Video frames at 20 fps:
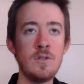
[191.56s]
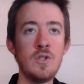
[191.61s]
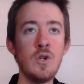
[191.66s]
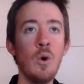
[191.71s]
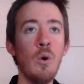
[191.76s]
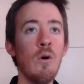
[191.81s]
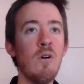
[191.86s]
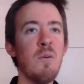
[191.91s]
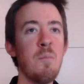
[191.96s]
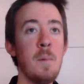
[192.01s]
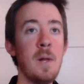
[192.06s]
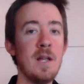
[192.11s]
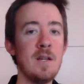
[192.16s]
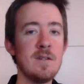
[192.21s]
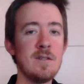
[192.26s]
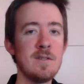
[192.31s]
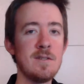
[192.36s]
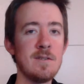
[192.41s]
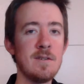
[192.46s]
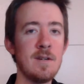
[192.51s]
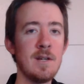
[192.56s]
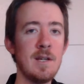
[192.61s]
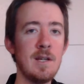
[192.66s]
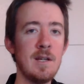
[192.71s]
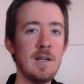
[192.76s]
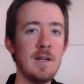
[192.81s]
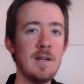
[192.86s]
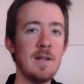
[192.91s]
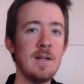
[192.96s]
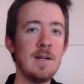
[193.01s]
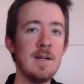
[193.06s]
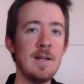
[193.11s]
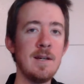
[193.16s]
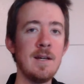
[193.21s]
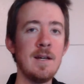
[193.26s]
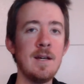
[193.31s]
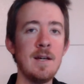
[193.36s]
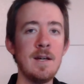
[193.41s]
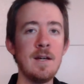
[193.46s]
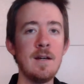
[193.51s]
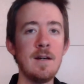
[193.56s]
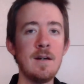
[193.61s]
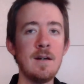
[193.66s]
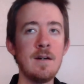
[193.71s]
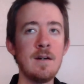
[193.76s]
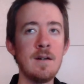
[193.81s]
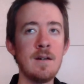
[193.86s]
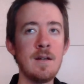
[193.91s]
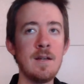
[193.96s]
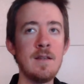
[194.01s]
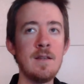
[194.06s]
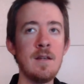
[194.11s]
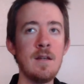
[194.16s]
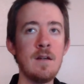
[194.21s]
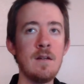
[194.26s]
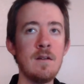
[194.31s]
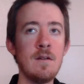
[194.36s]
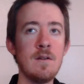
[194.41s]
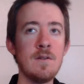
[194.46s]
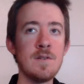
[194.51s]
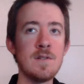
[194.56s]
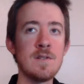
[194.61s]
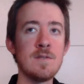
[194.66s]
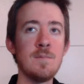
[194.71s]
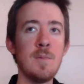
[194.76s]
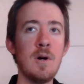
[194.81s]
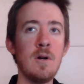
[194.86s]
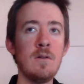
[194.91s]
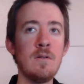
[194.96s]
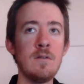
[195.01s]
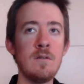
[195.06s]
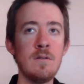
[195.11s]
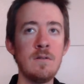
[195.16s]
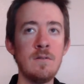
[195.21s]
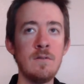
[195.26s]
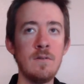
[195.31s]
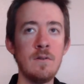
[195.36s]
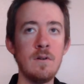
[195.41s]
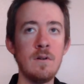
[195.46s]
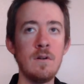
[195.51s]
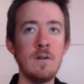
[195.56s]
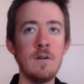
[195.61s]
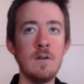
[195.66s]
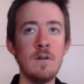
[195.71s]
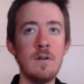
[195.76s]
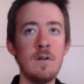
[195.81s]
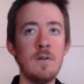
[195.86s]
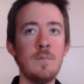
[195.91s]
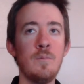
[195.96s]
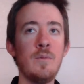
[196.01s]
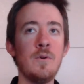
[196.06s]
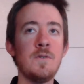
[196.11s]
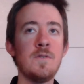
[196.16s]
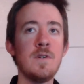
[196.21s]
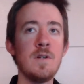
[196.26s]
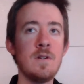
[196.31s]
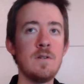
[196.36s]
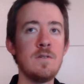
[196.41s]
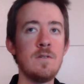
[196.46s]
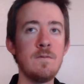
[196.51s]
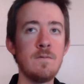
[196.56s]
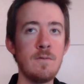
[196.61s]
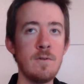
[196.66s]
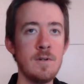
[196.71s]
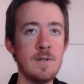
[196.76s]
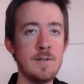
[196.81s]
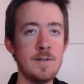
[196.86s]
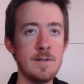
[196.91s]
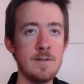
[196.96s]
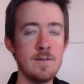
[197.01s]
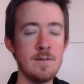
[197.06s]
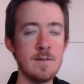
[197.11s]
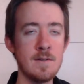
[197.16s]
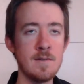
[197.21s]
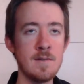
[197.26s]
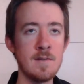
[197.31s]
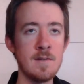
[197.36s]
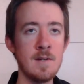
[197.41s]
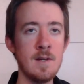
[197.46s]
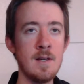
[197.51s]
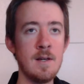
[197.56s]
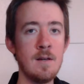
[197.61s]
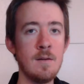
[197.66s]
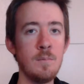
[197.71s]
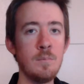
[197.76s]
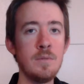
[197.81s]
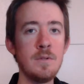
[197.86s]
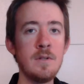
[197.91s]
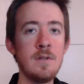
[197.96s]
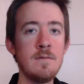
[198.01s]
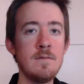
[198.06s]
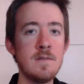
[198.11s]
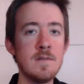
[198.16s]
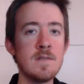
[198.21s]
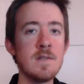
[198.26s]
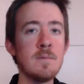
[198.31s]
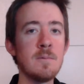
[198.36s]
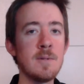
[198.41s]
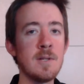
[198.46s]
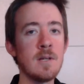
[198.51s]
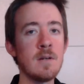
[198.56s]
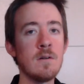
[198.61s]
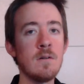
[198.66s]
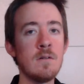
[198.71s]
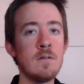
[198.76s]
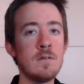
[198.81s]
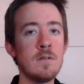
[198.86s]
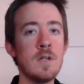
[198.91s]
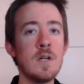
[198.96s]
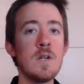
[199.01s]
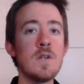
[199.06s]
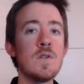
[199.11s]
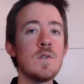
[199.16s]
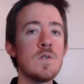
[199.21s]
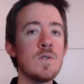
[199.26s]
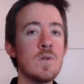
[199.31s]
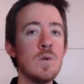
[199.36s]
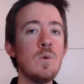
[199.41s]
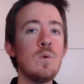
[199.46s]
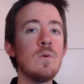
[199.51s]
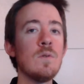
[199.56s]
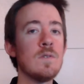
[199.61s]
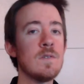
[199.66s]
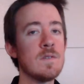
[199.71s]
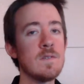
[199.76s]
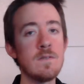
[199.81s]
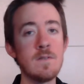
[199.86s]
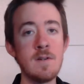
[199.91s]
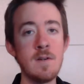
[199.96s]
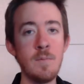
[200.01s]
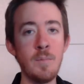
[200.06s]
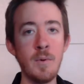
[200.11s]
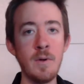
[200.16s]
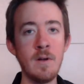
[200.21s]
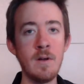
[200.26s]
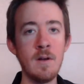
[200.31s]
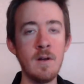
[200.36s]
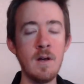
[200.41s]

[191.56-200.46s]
torment. And then a smaller percentage of Christians believe in something called soul sleep,